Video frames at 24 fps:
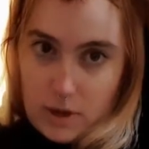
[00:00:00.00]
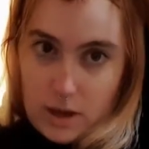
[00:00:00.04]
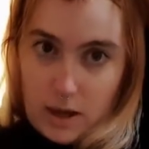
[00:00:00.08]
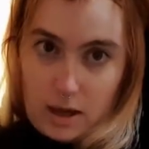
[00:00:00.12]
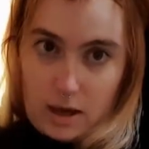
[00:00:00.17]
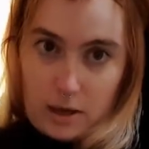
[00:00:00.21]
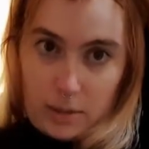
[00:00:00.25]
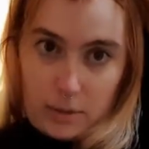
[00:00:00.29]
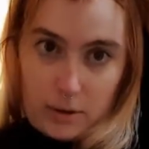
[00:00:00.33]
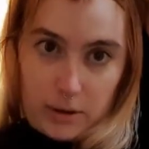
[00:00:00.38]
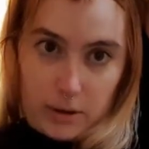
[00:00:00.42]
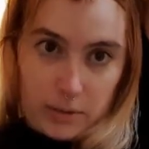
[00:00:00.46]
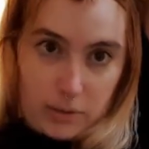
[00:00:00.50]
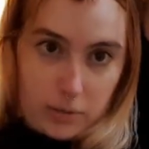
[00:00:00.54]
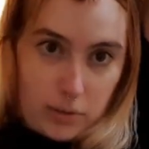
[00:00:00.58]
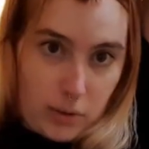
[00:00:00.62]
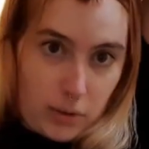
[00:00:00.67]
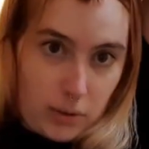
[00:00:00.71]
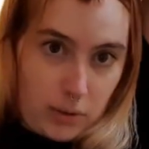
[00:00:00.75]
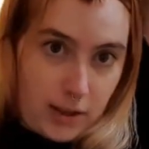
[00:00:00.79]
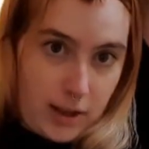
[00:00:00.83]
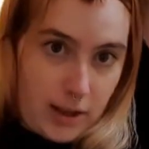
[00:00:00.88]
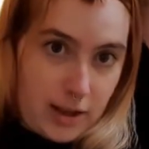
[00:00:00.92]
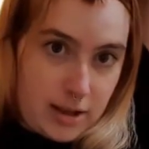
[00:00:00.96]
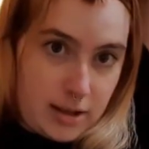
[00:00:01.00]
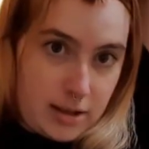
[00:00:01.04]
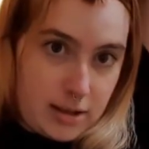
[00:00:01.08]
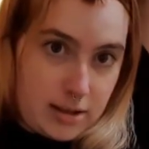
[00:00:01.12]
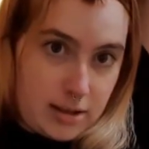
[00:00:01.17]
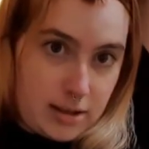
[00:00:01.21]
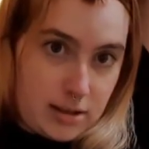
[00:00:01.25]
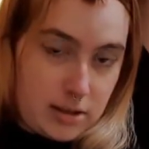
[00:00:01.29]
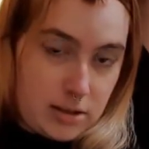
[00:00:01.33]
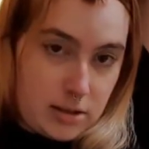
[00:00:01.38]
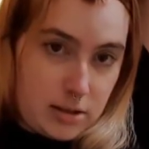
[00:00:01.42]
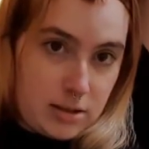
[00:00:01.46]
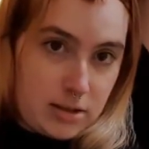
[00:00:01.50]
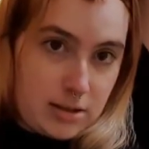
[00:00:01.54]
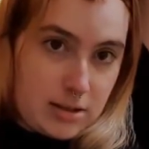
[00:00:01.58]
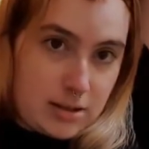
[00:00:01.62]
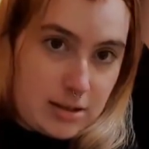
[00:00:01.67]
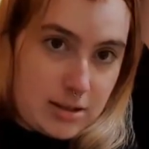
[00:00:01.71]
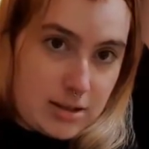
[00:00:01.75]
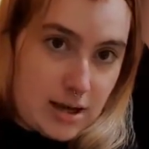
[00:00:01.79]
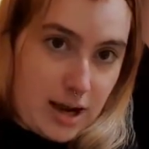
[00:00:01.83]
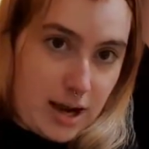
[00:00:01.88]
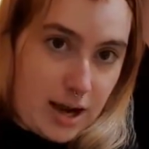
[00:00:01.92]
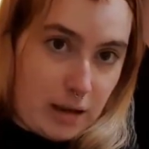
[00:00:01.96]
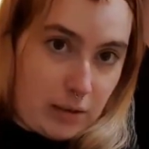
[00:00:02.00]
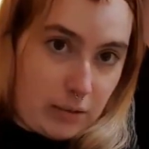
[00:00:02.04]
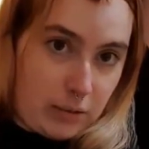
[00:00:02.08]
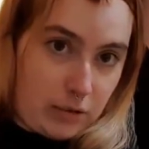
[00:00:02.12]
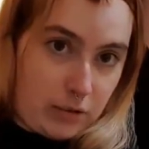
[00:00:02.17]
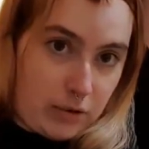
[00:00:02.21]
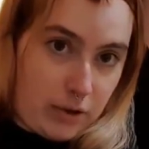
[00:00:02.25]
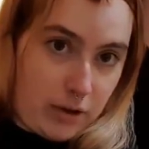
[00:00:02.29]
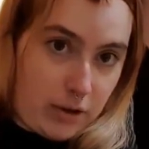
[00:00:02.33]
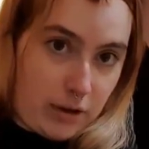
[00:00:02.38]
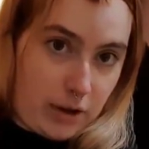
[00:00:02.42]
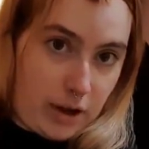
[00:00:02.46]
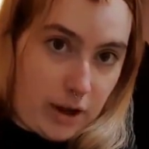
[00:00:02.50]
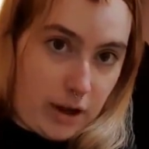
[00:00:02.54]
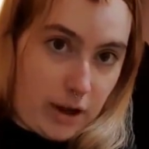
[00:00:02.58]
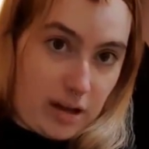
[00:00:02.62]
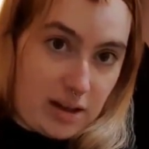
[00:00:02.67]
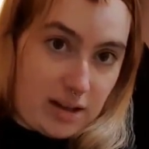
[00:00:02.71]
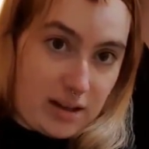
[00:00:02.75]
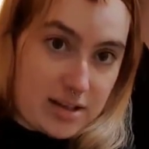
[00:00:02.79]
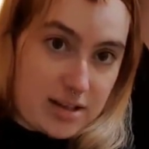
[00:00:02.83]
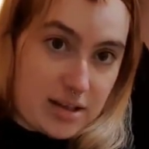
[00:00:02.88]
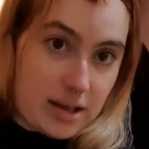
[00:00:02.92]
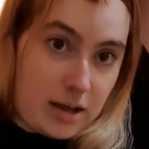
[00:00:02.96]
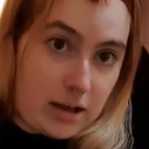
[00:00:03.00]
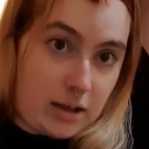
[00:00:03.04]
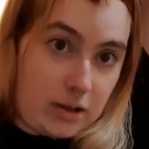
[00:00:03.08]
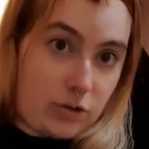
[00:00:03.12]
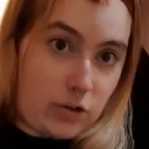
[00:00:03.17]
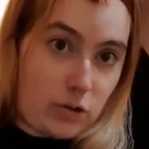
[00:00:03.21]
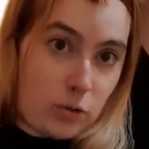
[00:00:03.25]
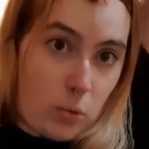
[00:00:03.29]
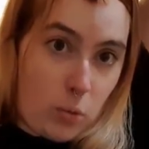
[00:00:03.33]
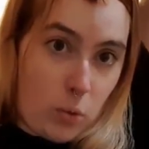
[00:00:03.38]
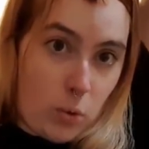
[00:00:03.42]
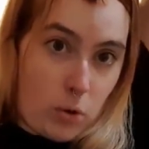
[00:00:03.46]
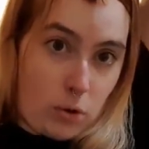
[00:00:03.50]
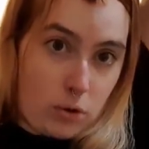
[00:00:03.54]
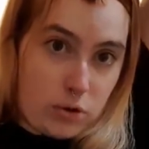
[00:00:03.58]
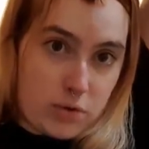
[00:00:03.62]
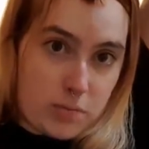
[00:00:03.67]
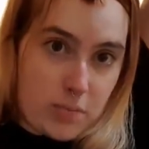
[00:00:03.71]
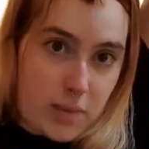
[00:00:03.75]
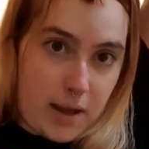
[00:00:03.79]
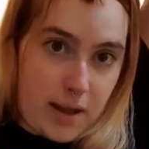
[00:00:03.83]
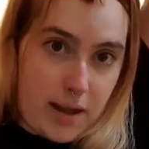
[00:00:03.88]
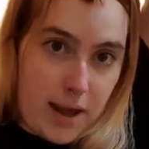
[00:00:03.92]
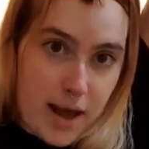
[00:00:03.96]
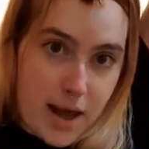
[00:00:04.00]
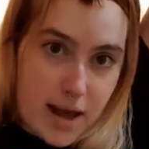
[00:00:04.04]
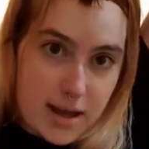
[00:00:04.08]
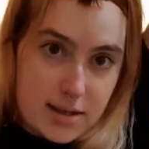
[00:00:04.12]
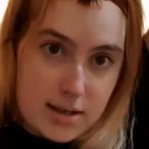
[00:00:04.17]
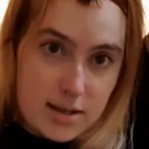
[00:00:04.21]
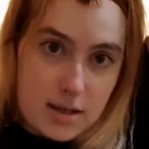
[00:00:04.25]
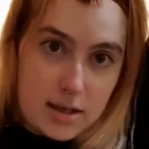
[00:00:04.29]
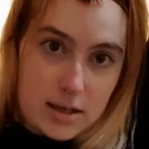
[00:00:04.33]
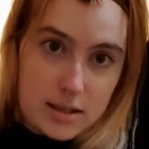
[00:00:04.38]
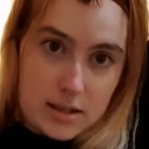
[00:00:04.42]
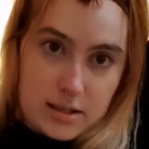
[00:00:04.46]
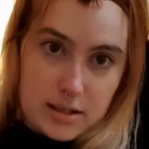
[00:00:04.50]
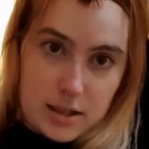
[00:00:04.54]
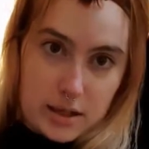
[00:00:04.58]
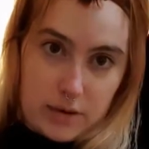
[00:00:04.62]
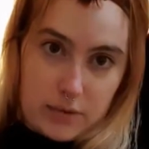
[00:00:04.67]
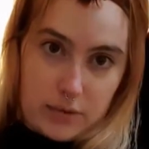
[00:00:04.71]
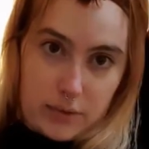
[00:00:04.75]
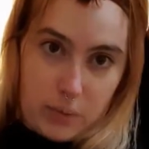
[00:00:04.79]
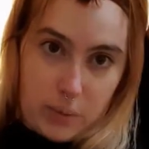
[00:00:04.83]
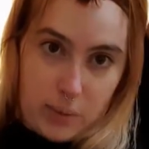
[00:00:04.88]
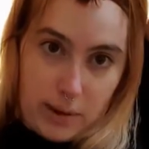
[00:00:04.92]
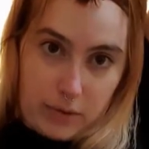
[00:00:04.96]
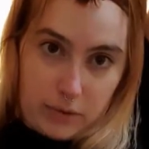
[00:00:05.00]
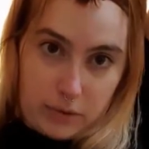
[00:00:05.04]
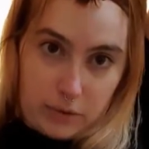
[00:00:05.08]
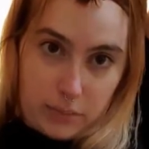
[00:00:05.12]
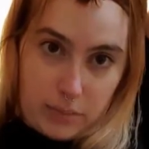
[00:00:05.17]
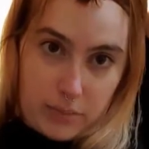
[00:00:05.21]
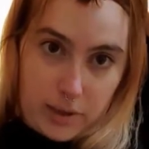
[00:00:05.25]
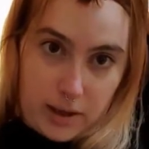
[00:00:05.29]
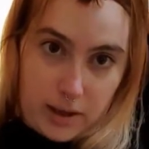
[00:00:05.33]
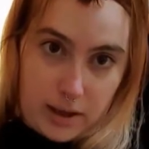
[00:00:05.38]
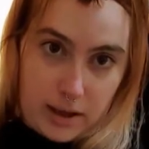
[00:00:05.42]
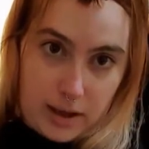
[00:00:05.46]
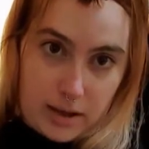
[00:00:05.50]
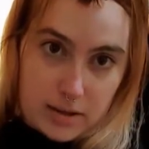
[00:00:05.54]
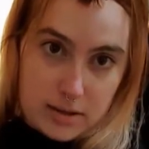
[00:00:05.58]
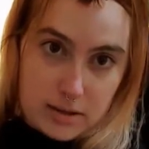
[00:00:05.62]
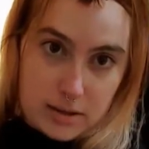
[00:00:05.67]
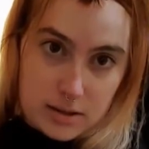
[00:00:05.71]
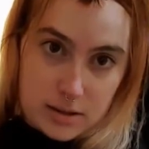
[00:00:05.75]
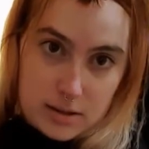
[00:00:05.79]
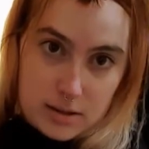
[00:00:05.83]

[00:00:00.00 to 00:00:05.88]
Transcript: And I'm going to roll it down so the curl is heading towards my head instead of away from my head.